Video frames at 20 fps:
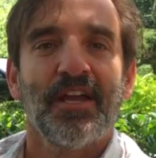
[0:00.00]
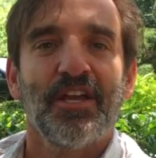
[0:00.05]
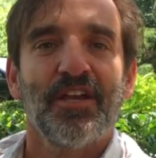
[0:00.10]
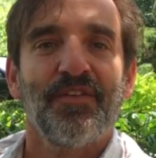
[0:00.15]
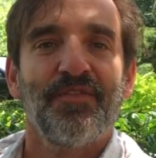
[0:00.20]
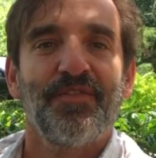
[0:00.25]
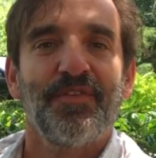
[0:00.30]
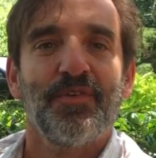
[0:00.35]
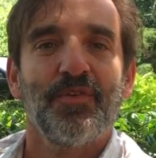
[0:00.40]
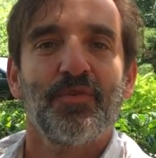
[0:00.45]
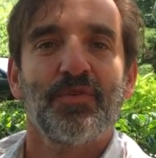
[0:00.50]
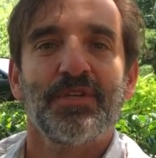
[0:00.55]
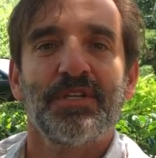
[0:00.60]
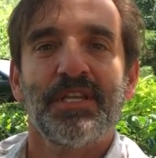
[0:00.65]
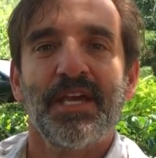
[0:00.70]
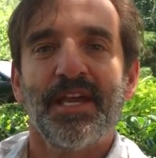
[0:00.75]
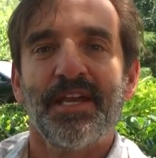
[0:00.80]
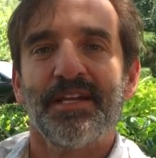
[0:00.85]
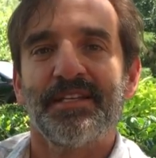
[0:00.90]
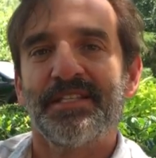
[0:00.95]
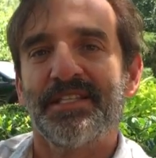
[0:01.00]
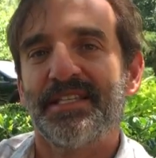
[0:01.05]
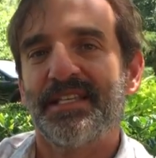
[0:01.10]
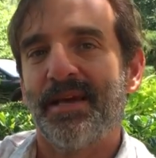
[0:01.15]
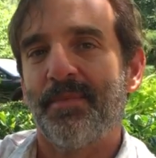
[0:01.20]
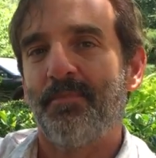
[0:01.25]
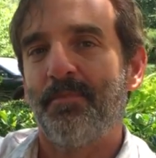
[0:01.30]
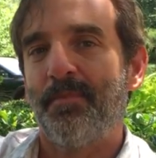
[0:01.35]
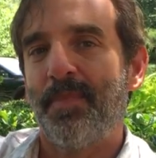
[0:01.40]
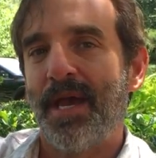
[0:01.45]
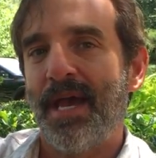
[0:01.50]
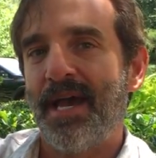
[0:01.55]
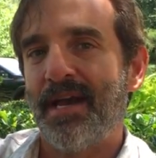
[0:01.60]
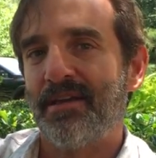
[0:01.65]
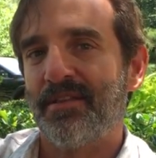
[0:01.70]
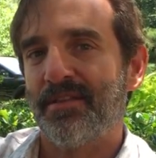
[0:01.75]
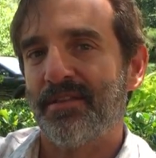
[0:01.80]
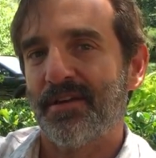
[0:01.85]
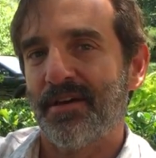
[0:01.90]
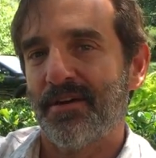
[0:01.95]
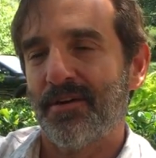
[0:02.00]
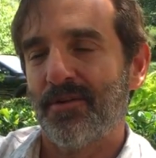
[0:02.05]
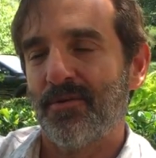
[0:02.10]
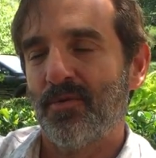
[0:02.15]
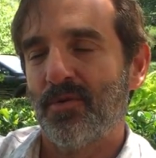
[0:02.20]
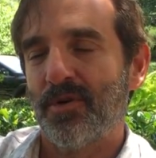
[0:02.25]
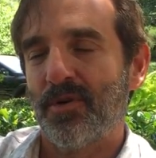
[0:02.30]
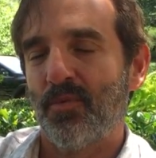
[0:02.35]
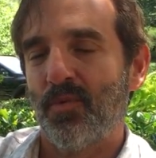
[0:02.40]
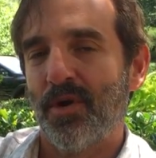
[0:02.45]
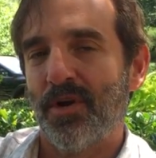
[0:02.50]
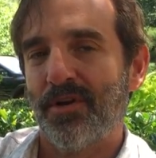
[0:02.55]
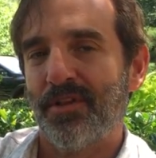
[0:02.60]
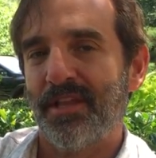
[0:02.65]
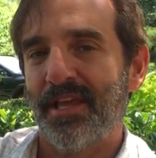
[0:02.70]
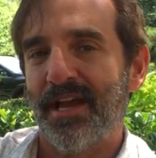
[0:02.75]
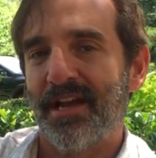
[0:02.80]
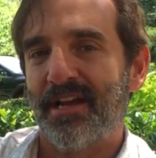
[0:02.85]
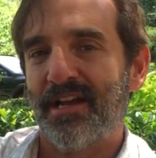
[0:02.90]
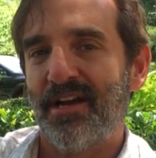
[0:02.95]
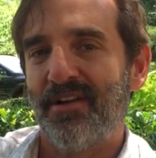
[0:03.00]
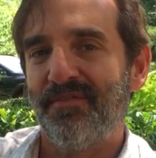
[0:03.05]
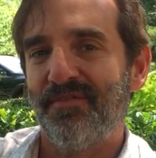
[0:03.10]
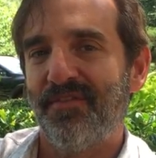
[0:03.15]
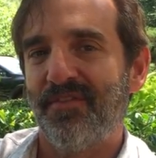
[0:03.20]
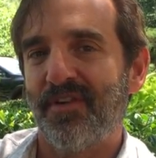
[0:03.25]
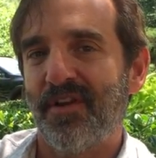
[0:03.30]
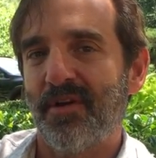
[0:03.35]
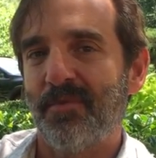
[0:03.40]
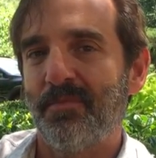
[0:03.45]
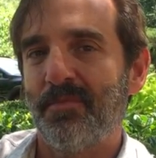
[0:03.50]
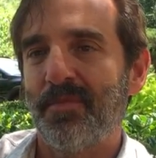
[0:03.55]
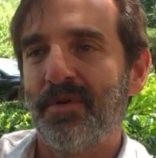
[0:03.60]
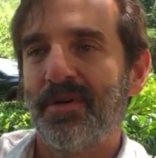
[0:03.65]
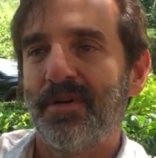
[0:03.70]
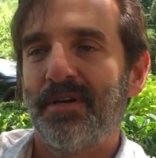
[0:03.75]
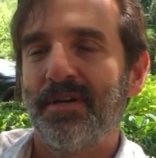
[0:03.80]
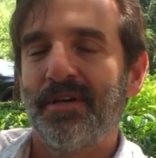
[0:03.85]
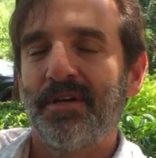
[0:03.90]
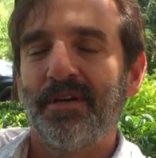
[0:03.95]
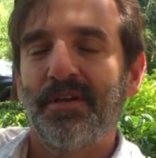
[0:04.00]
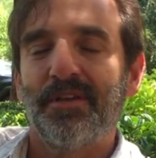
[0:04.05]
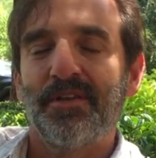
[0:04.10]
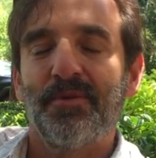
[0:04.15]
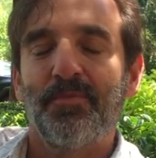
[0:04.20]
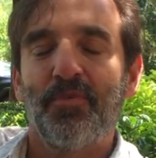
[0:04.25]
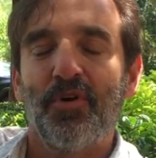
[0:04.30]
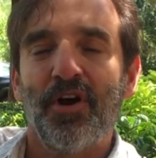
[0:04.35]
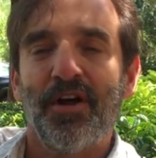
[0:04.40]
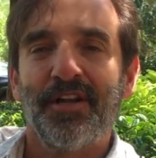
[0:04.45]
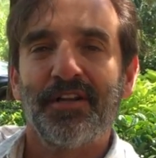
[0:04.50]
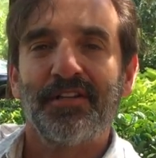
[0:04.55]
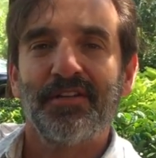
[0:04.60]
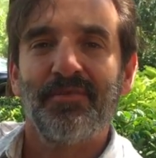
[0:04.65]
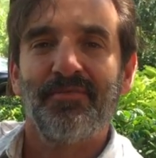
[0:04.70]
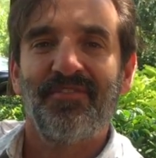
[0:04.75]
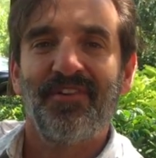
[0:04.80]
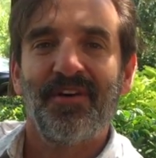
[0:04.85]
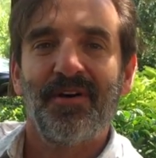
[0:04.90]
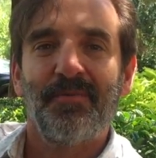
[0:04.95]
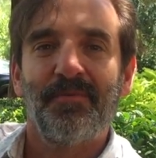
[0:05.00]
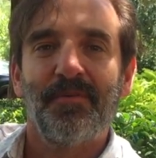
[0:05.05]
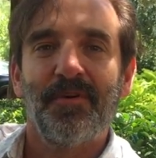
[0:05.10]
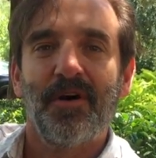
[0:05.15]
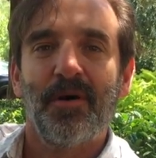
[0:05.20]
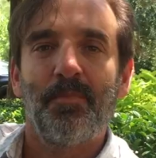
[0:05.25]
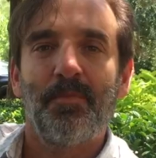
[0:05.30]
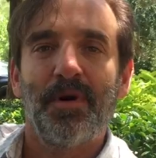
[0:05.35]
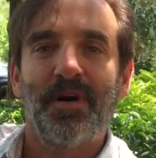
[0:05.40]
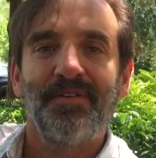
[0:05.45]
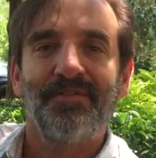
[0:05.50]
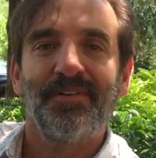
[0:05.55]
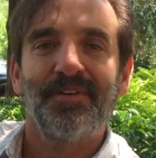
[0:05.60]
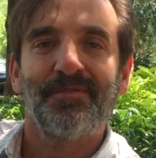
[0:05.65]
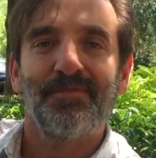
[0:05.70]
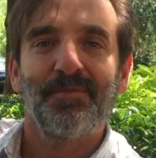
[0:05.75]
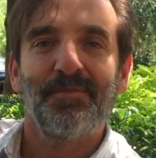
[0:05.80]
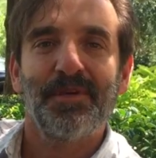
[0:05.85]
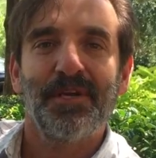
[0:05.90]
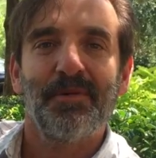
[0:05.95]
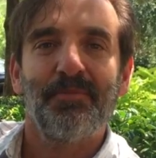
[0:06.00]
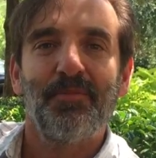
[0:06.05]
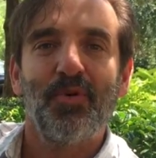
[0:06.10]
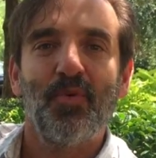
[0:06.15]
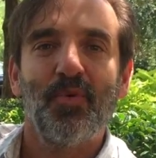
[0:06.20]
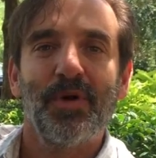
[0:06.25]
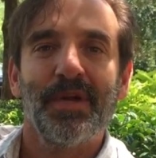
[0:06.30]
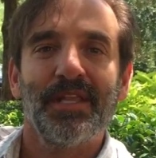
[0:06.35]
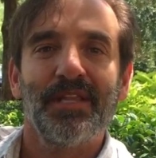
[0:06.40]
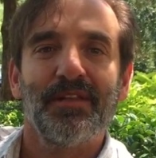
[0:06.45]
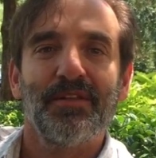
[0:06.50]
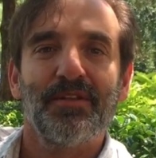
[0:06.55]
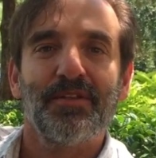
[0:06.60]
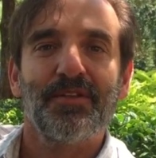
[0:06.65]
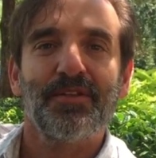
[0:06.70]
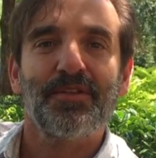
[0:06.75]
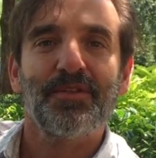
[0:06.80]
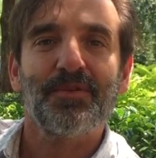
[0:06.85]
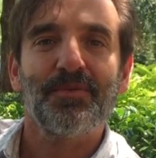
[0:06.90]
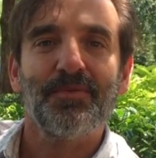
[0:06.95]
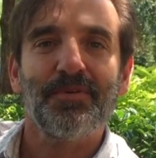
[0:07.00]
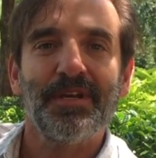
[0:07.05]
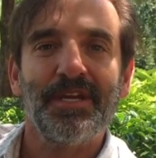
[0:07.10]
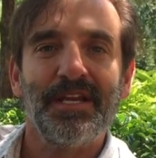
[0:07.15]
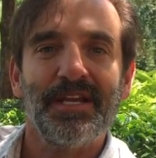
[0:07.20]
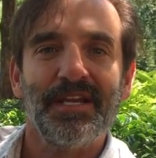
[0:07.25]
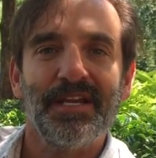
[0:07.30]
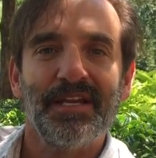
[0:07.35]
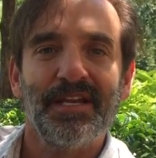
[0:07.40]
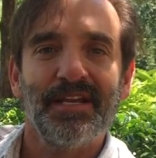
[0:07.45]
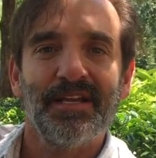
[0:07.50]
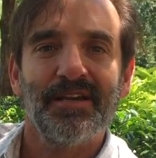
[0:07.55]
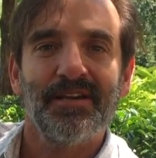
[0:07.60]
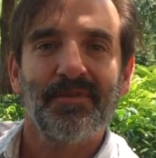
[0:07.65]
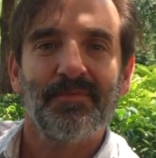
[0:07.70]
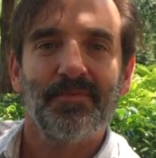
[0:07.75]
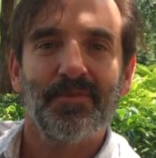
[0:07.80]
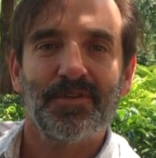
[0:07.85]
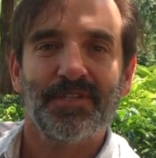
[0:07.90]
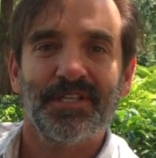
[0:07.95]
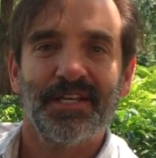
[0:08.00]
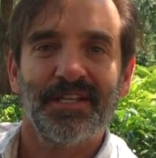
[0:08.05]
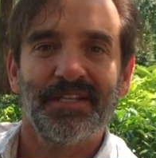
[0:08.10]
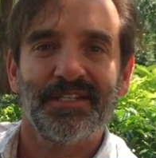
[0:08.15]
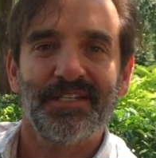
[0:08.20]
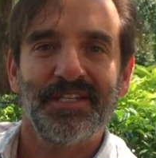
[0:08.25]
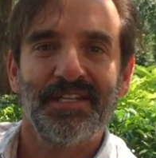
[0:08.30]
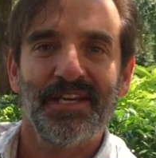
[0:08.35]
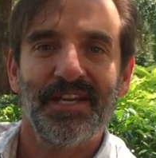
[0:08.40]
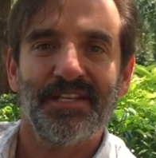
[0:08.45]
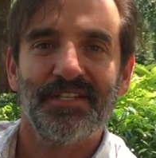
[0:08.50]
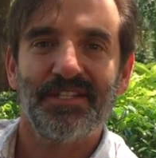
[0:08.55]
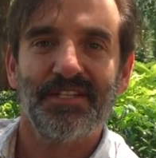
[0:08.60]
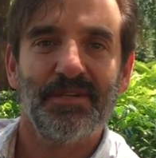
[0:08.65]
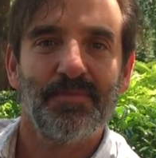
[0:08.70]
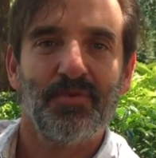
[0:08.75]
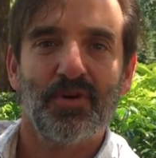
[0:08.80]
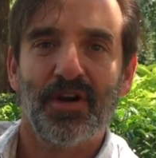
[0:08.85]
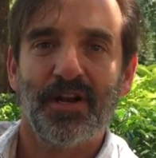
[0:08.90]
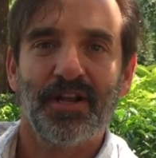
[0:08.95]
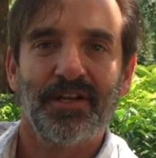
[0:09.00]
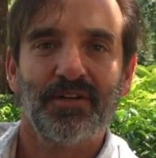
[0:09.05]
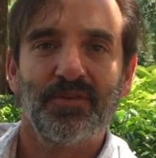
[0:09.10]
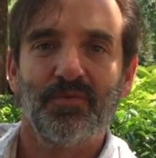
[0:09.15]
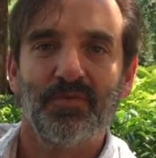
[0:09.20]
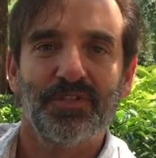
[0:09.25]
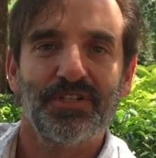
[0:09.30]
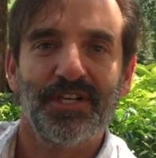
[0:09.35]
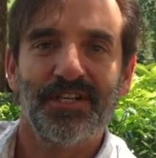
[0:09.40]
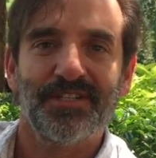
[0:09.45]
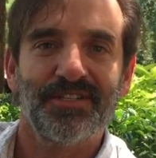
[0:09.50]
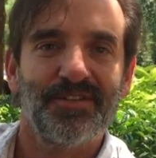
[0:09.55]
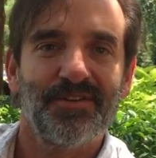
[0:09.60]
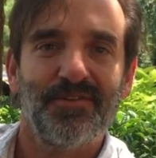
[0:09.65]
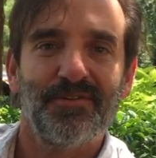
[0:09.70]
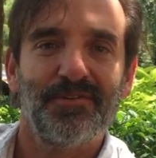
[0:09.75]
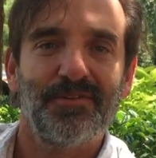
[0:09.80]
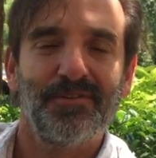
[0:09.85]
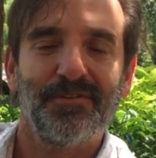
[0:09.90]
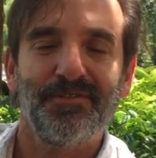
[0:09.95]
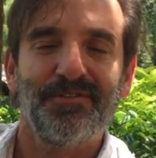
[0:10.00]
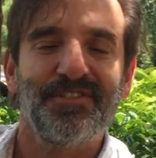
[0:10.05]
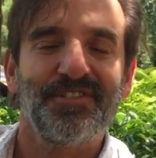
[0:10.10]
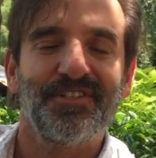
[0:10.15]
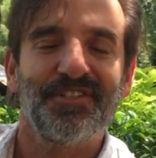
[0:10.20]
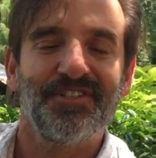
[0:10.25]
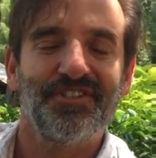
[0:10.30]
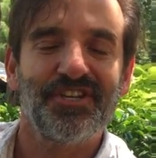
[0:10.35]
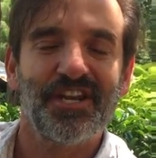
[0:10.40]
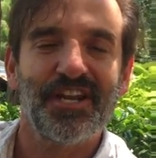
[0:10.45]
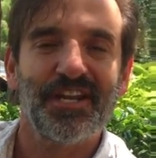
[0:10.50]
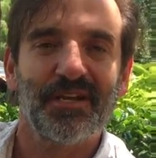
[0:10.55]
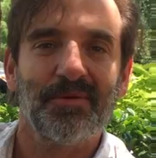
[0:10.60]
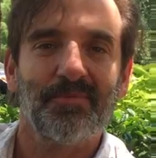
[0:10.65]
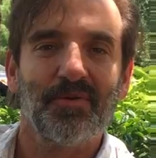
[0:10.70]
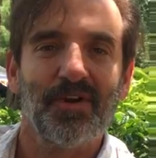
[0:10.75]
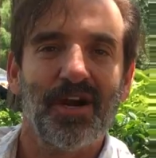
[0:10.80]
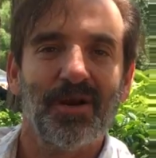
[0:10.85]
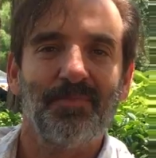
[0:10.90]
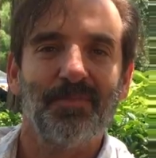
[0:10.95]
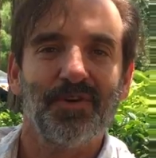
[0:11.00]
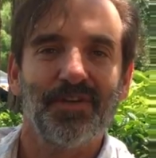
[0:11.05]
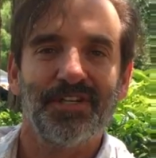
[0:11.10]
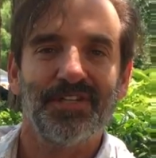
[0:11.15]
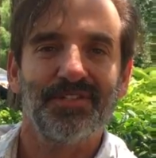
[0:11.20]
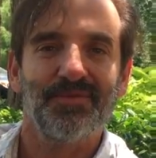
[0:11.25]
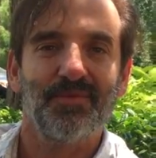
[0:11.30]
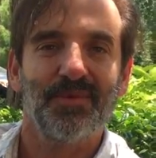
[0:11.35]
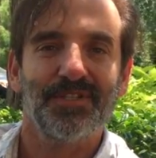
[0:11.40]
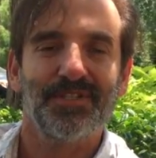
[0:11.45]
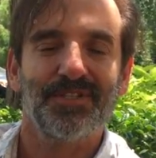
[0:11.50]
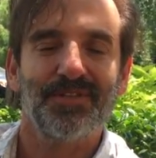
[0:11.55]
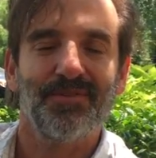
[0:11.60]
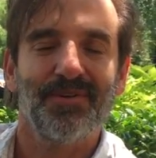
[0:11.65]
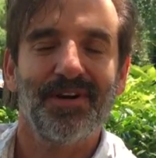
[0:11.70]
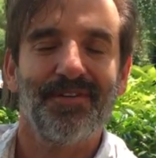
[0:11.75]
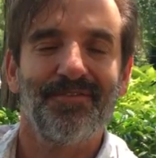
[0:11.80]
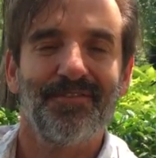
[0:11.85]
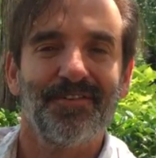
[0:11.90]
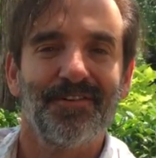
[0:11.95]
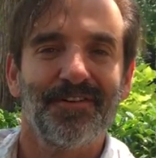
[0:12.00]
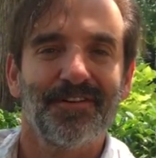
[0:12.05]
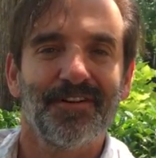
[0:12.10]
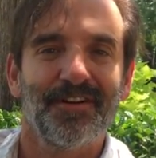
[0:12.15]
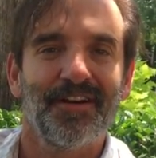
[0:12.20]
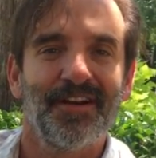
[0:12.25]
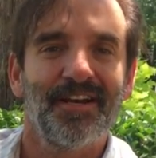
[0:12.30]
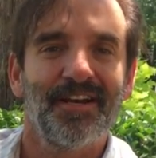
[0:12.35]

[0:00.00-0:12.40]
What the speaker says: If you take a step back though, where did that come from? The product above it would be a 0.3% THC product, which has no hallucinogenic properties whatsoever.